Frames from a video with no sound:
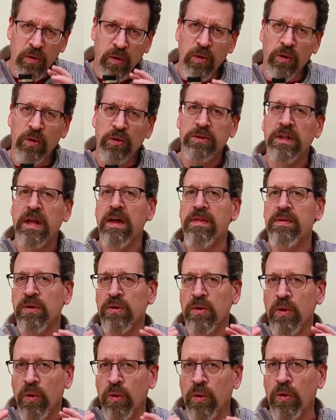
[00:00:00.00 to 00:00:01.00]
old
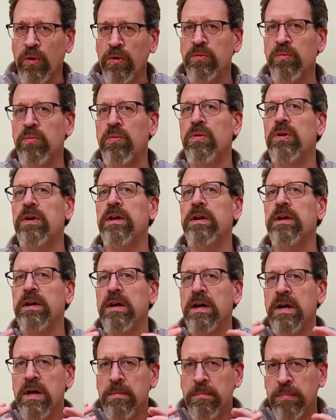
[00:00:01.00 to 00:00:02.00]
leathered, old wood
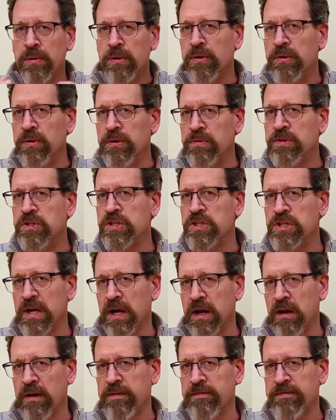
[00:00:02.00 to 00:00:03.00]
prune
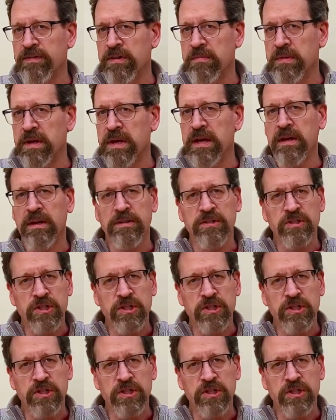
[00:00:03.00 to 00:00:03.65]
sherry for me.